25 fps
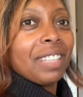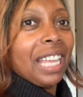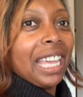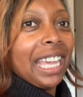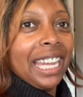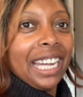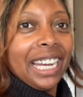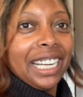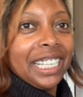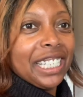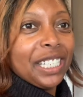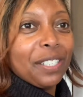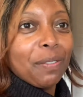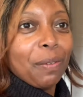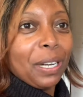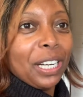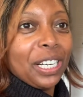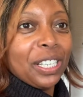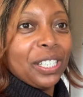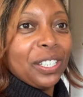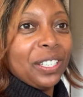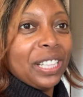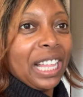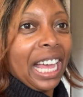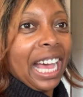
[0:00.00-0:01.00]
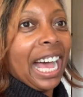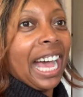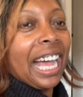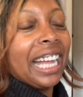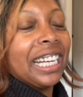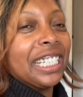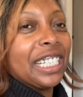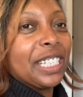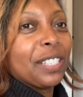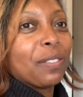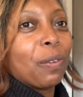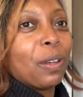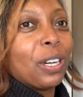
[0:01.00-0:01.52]
And I just want to do that. I
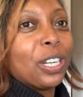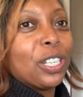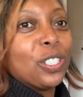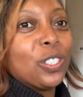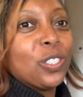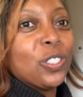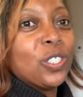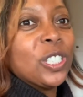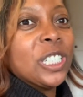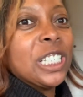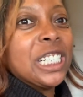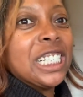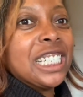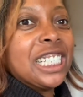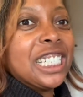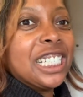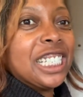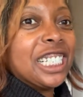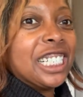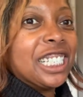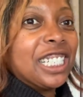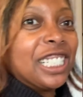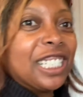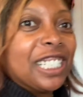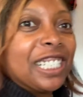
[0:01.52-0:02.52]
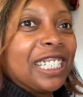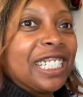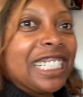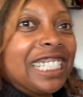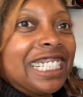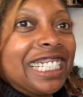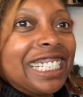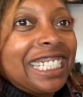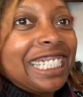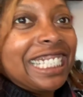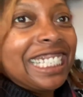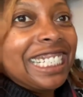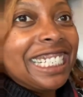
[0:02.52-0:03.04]
just want to do
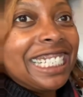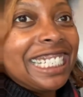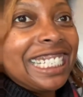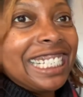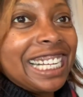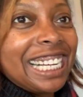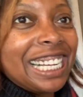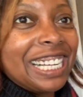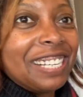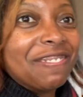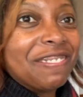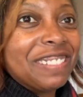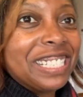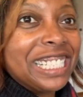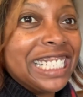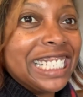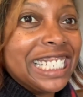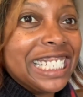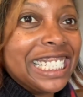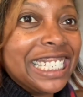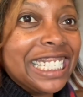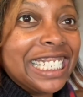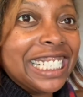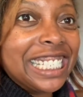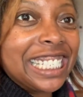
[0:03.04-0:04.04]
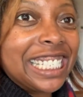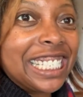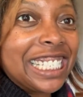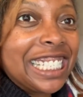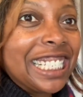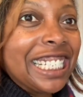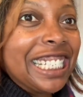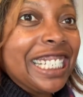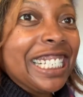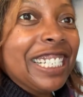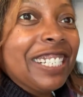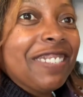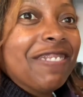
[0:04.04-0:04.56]
all of this
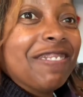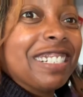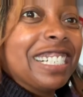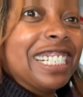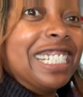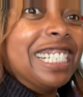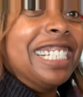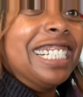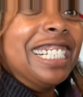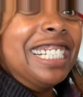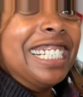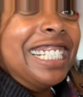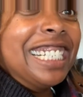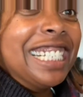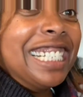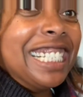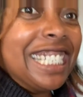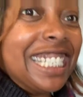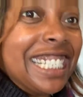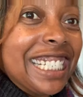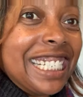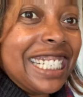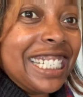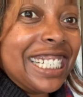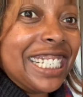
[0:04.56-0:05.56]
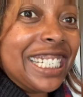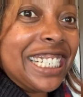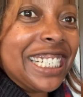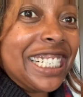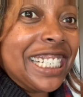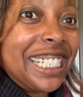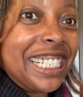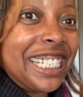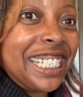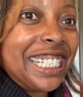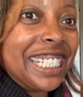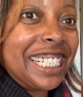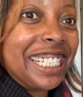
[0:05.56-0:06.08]
right
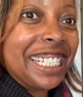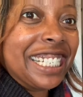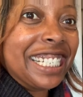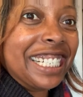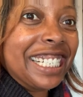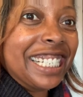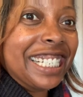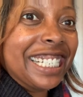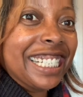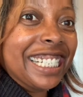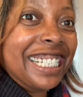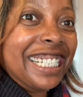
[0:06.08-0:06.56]
here.